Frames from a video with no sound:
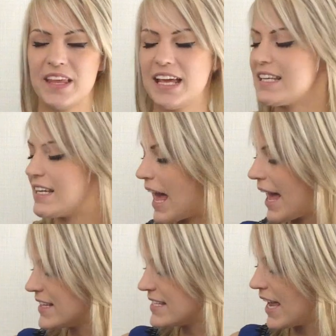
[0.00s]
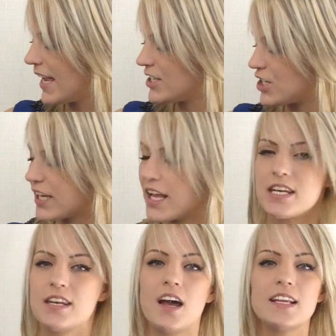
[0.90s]
is an anti-aging
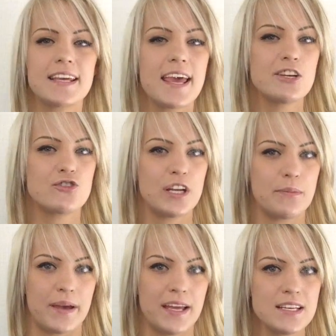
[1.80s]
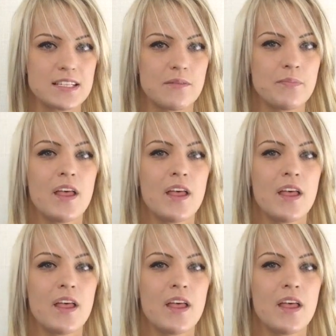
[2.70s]
night care treatment